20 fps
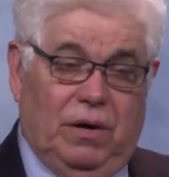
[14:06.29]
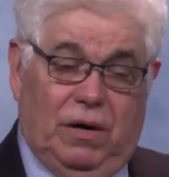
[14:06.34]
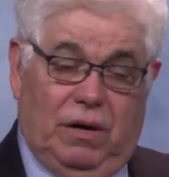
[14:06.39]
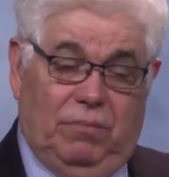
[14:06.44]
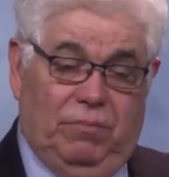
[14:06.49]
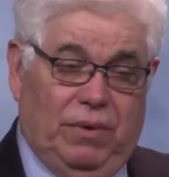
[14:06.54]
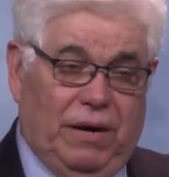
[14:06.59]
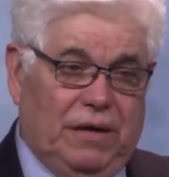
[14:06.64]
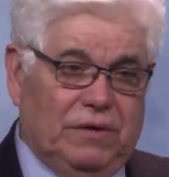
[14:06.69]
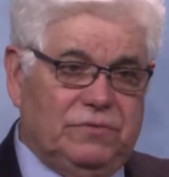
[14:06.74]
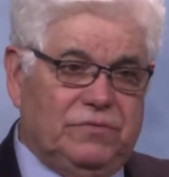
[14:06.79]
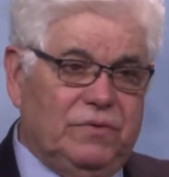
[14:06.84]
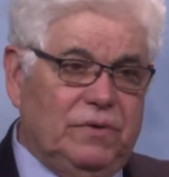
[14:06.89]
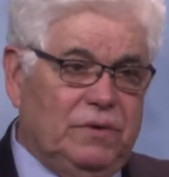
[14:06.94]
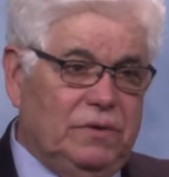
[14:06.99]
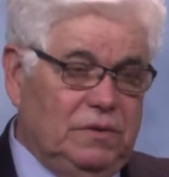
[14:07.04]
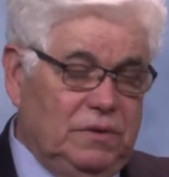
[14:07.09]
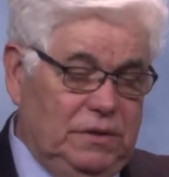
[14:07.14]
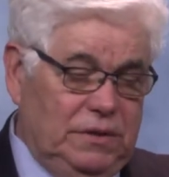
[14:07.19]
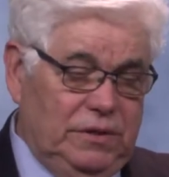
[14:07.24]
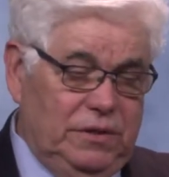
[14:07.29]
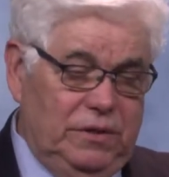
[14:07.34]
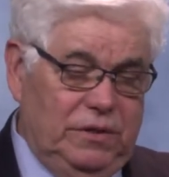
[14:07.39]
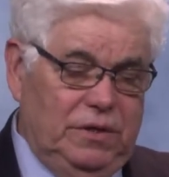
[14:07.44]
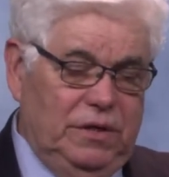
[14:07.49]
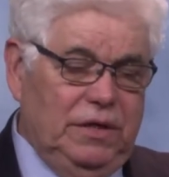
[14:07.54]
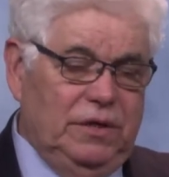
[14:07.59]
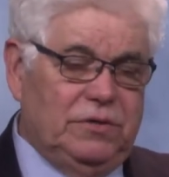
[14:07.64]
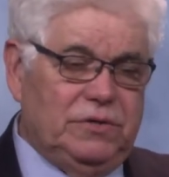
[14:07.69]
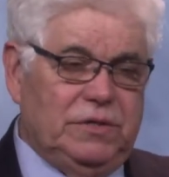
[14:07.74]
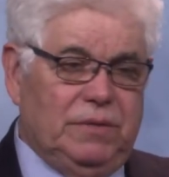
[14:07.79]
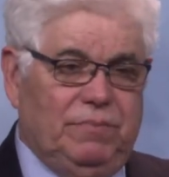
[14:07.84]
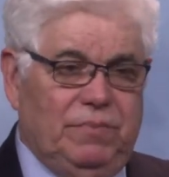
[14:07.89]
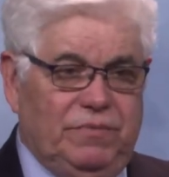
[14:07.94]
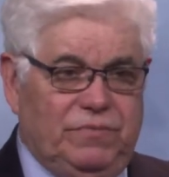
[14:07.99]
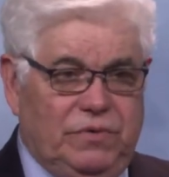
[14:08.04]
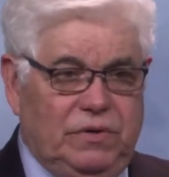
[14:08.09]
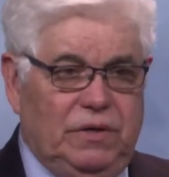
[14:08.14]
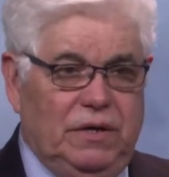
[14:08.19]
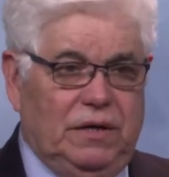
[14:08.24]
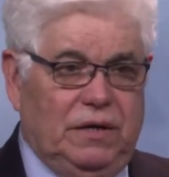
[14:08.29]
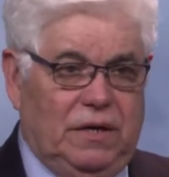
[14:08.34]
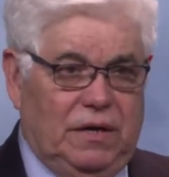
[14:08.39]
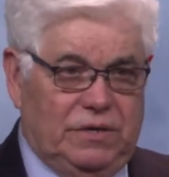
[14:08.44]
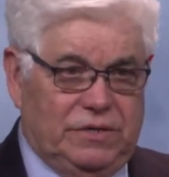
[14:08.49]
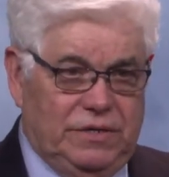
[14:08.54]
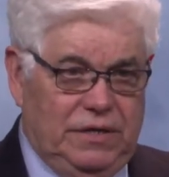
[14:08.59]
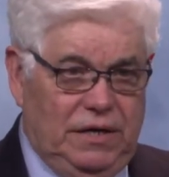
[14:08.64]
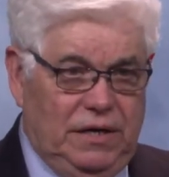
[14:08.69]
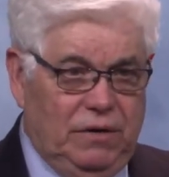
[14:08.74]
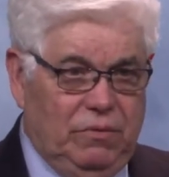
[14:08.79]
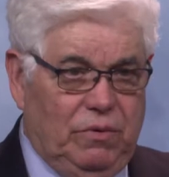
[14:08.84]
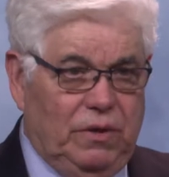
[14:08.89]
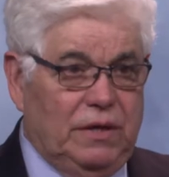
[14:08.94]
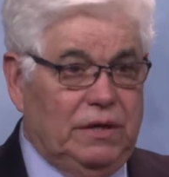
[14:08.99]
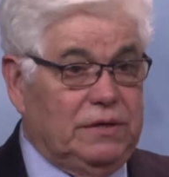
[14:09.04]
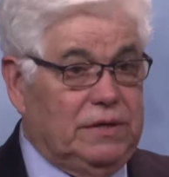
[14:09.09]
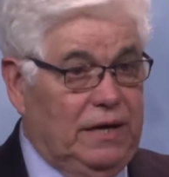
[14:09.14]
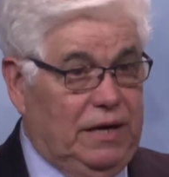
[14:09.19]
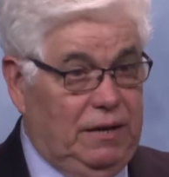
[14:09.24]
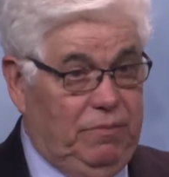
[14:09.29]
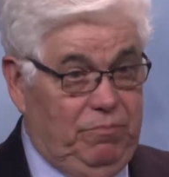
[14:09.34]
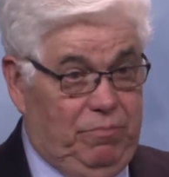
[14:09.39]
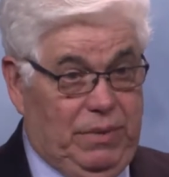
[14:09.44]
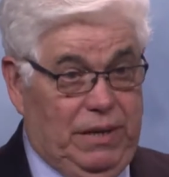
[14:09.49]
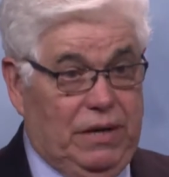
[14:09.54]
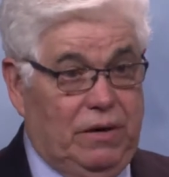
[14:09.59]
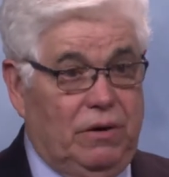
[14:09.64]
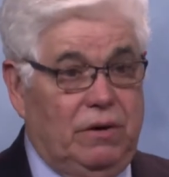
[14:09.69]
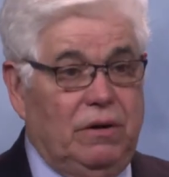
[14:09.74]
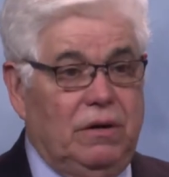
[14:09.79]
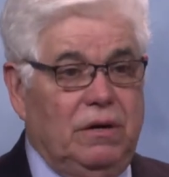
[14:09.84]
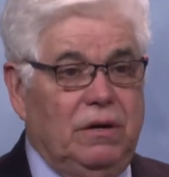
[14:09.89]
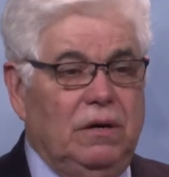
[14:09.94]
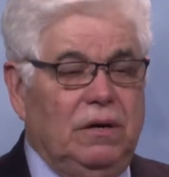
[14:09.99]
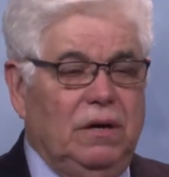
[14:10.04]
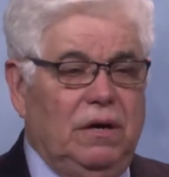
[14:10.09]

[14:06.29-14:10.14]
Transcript: Uh, Brownsville, under the leadership of Juliet Garcia, wanted to get bigger.